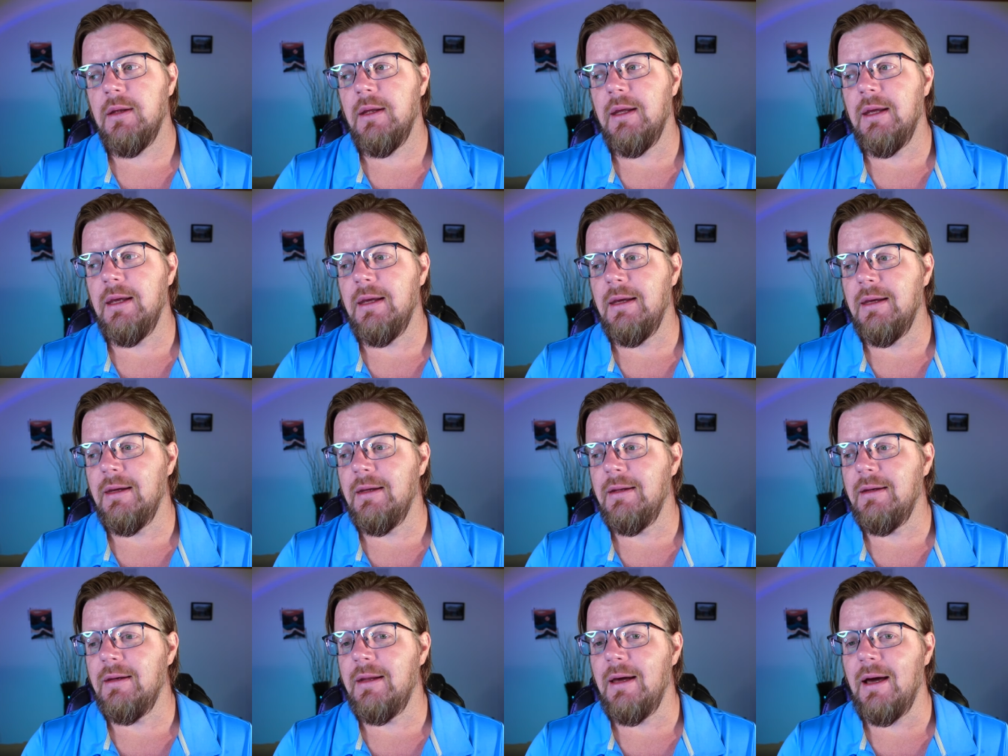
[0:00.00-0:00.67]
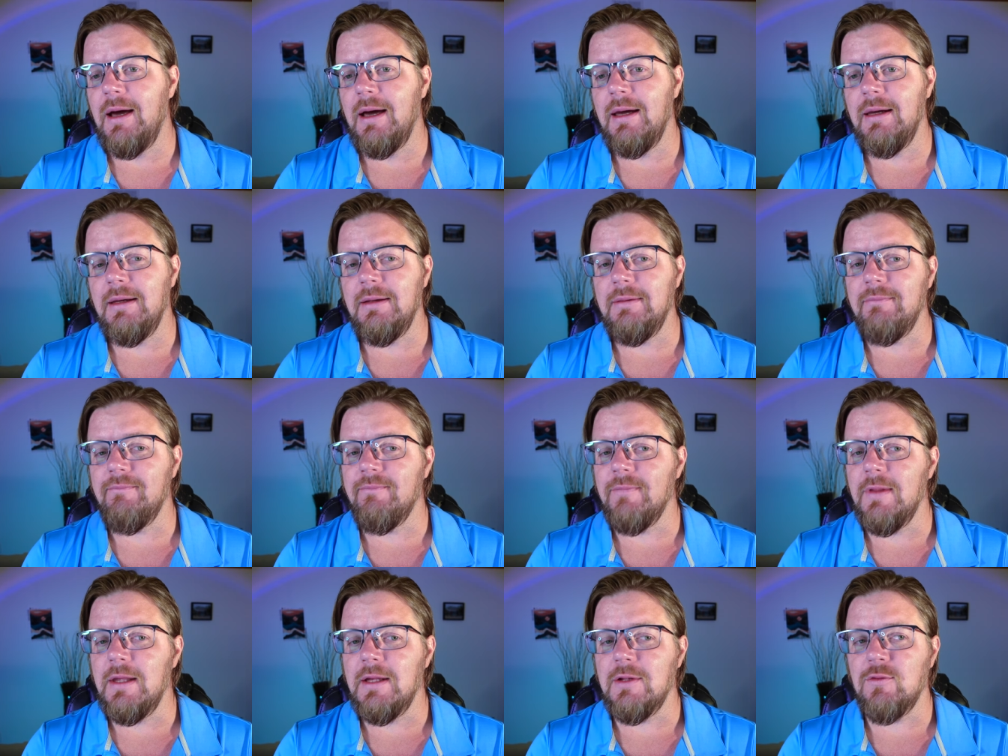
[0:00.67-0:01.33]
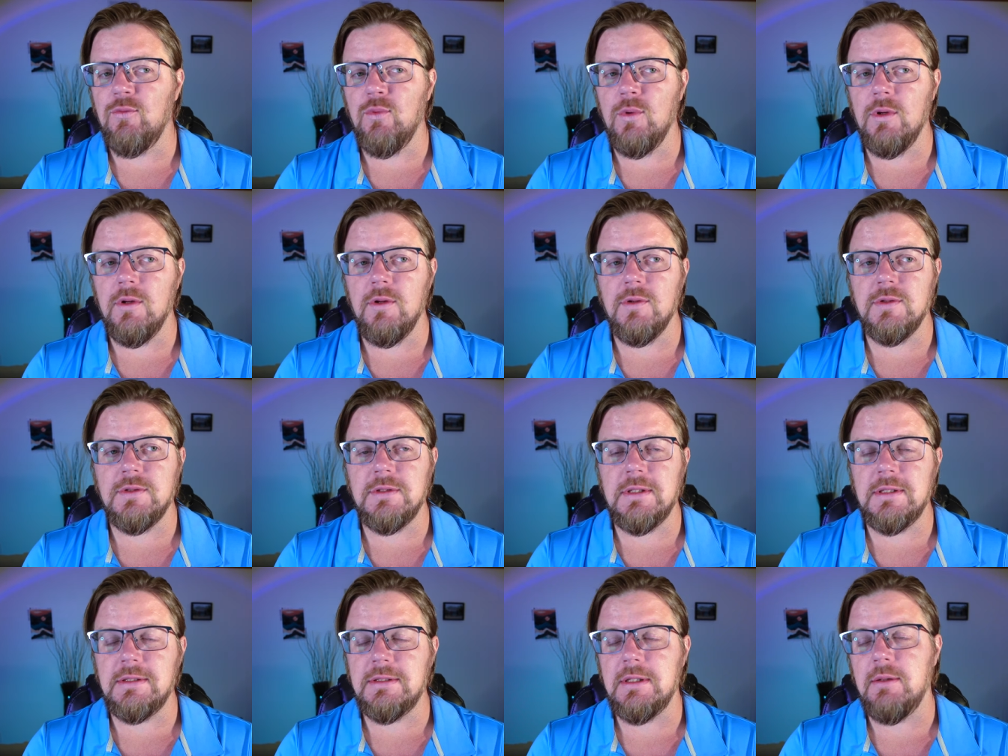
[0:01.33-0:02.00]
And I, it's one of
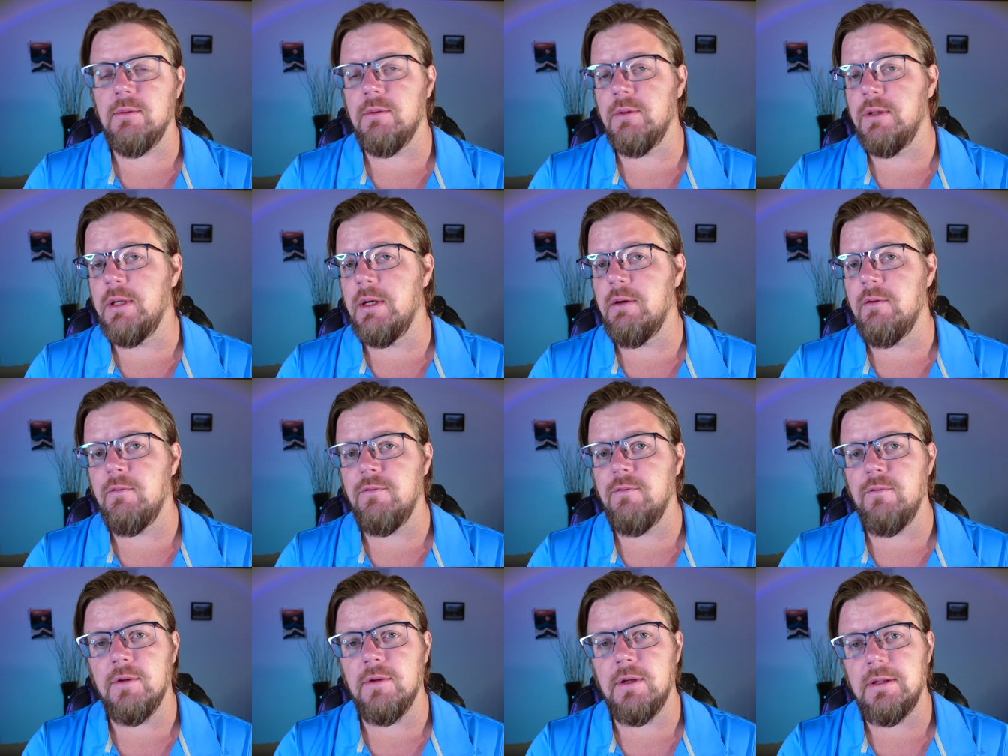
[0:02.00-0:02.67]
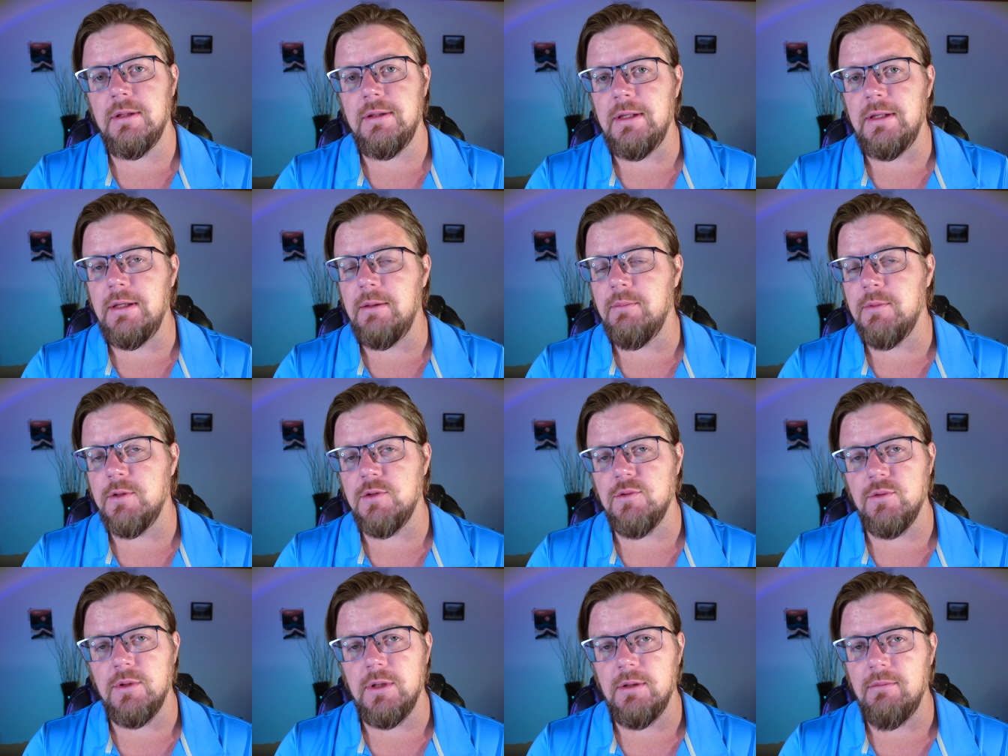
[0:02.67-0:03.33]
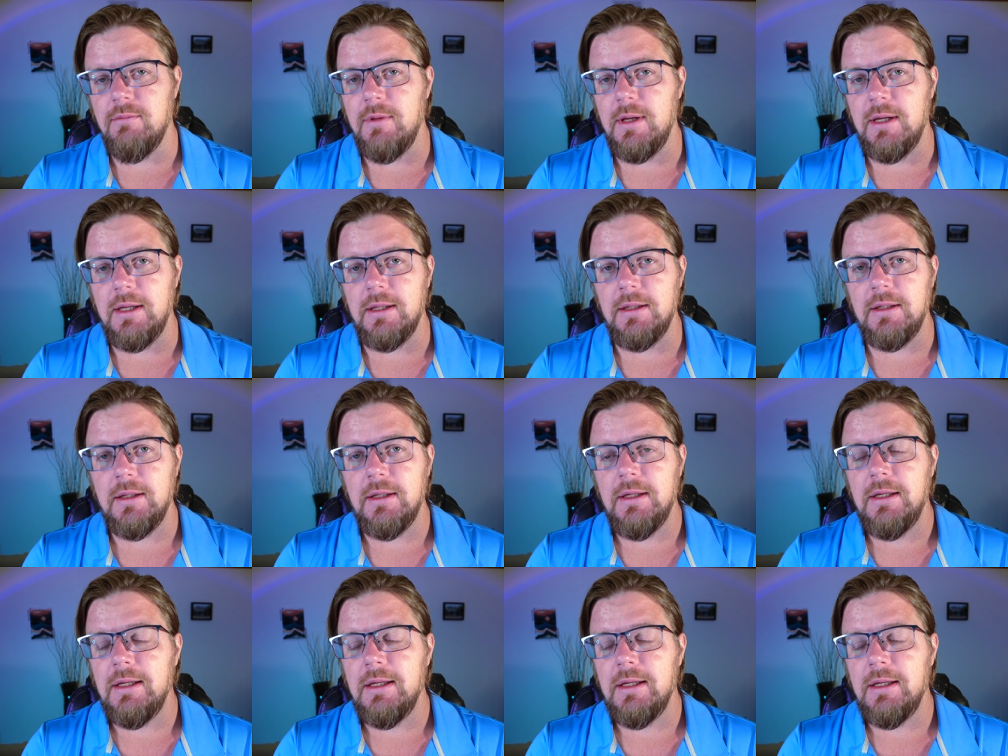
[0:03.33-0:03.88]
those things I will never forget the imagery of that.